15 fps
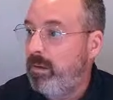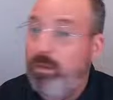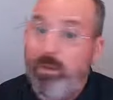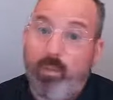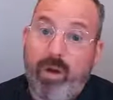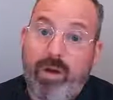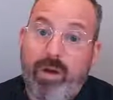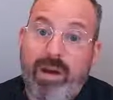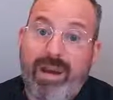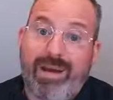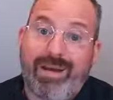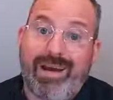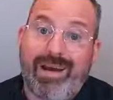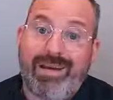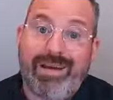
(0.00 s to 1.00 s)
where I
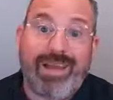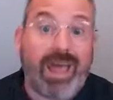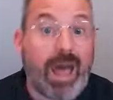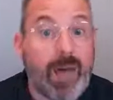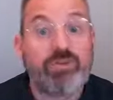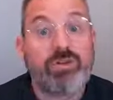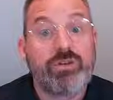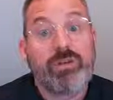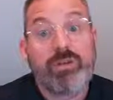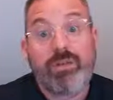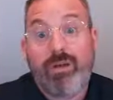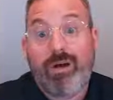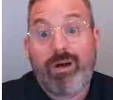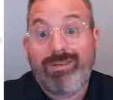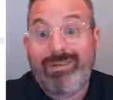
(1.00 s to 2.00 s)
had kind of captured the
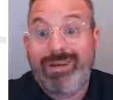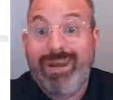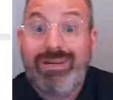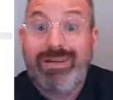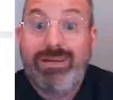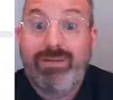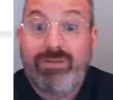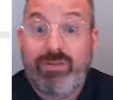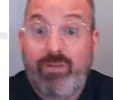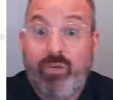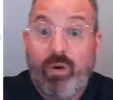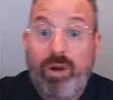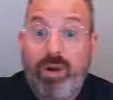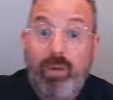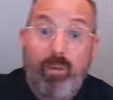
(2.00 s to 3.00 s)
thoughts and ideas of
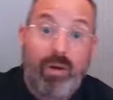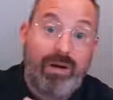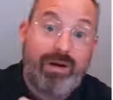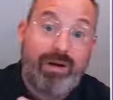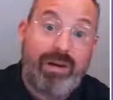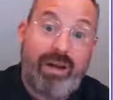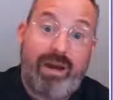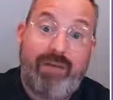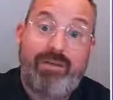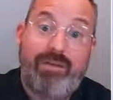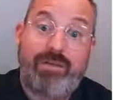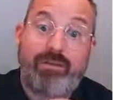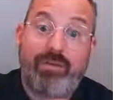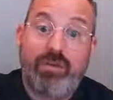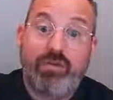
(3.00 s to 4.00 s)
what I wanted to have as
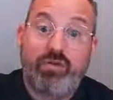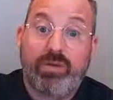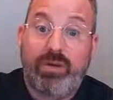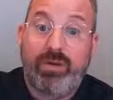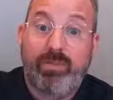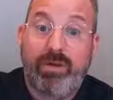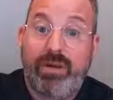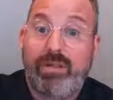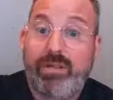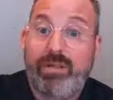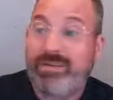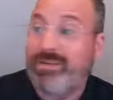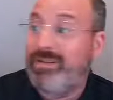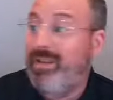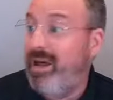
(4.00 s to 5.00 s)
a visually appealing
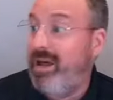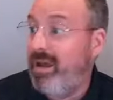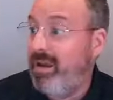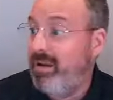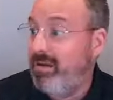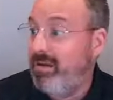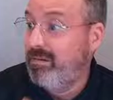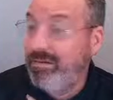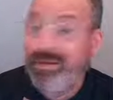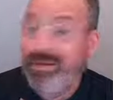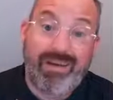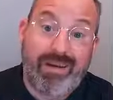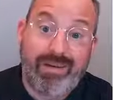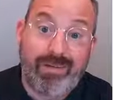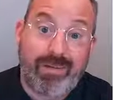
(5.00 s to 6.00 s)
slide.
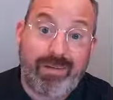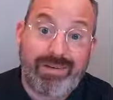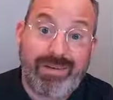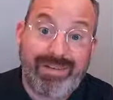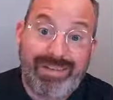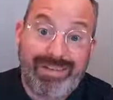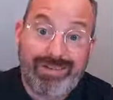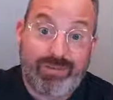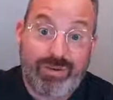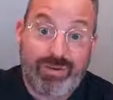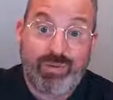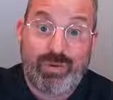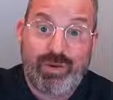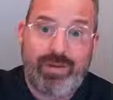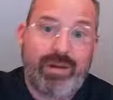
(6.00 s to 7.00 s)
Again, I'm not saying these are
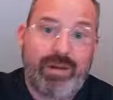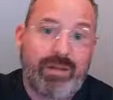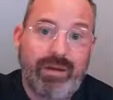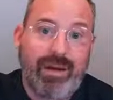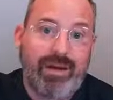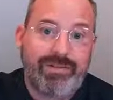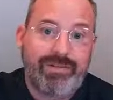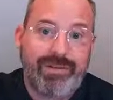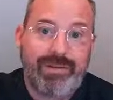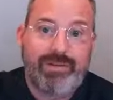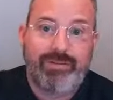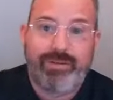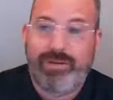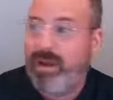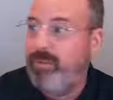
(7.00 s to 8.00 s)
visually appealing, I just did it
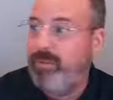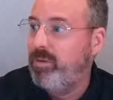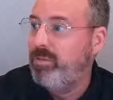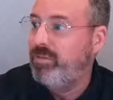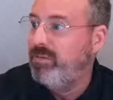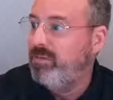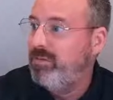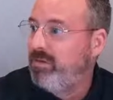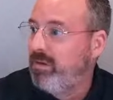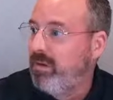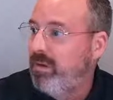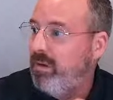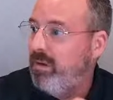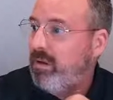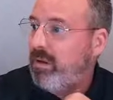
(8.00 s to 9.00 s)
for time purposes.
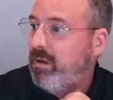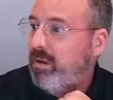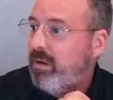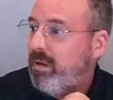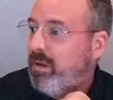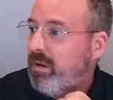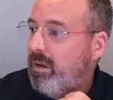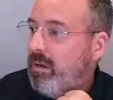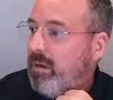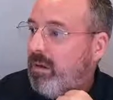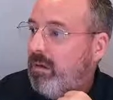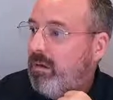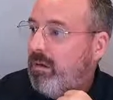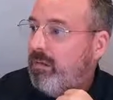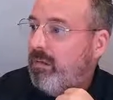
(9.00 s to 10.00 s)

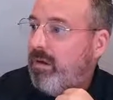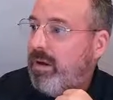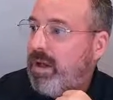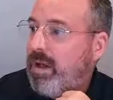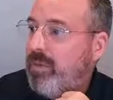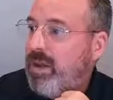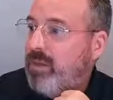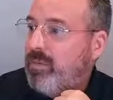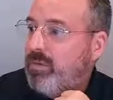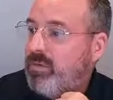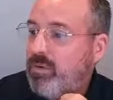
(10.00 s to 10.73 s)
Right, I'm able to